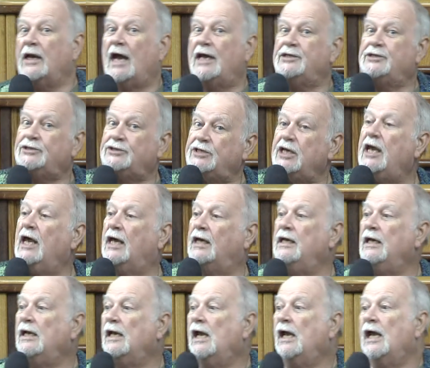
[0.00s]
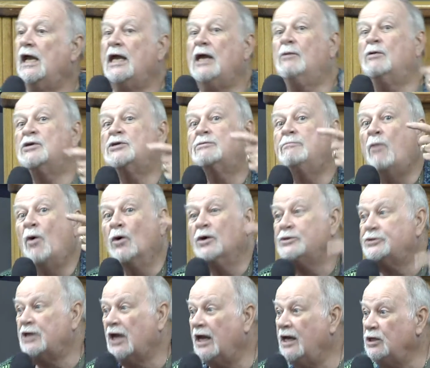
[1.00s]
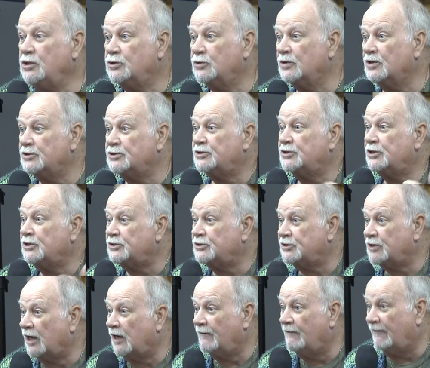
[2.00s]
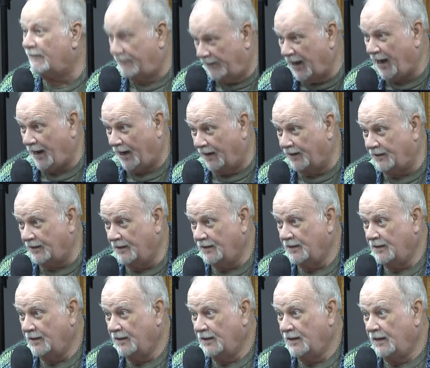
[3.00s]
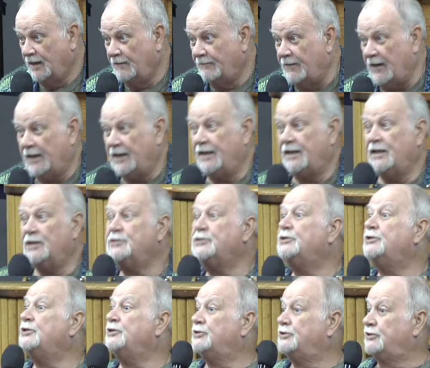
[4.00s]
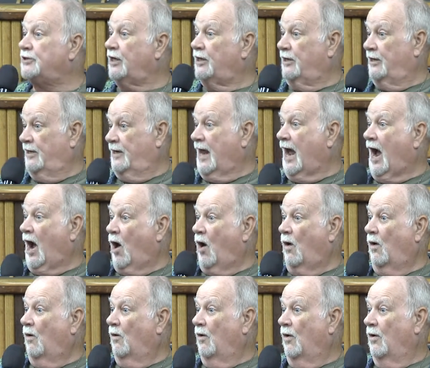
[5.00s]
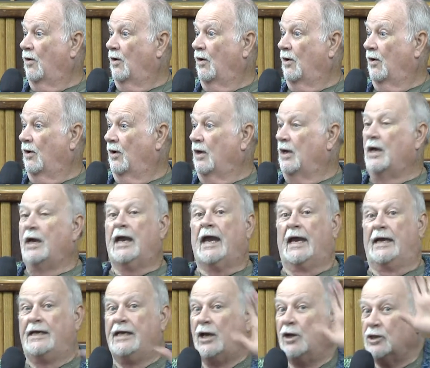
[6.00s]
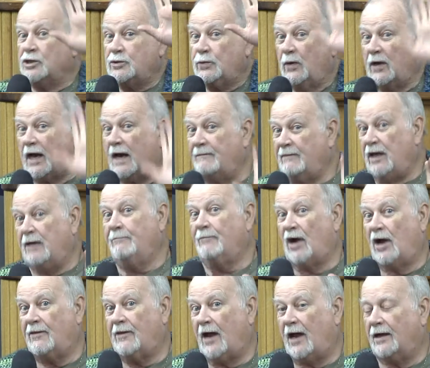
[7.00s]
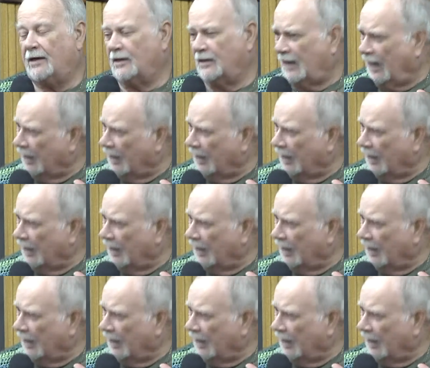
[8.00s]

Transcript: But He wasn't living in me. So when I sin, it was more dangerous to sin then than it is to sin now.